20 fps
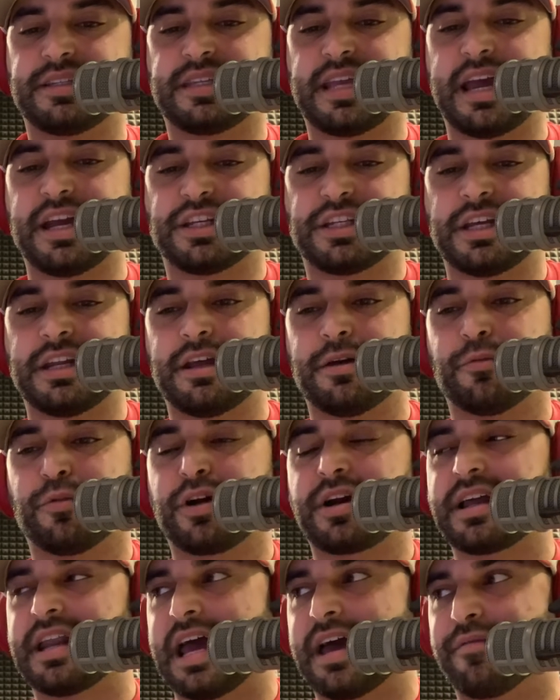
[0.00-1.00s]
Station, and
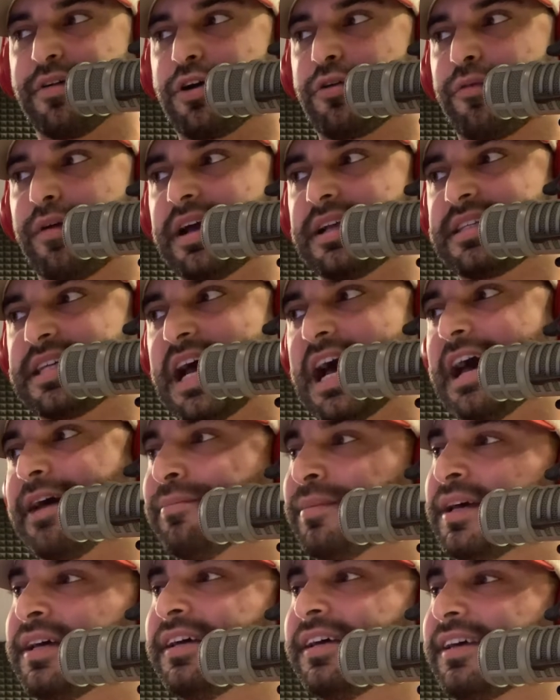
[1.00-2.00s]
we're going to have a great
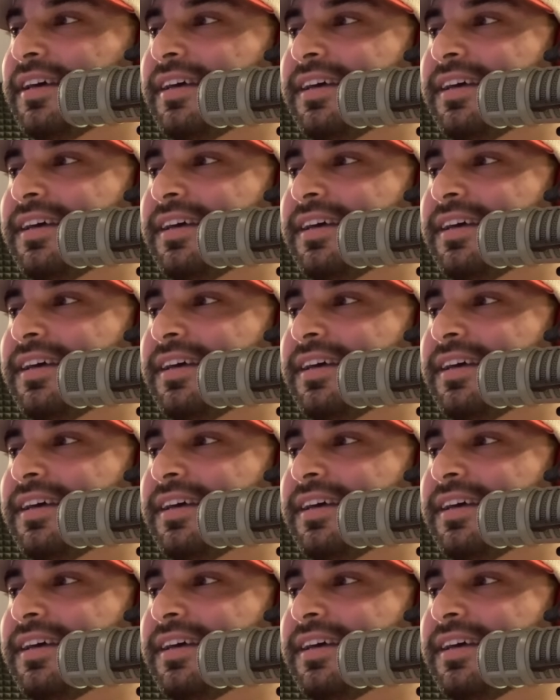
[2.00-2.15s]
time.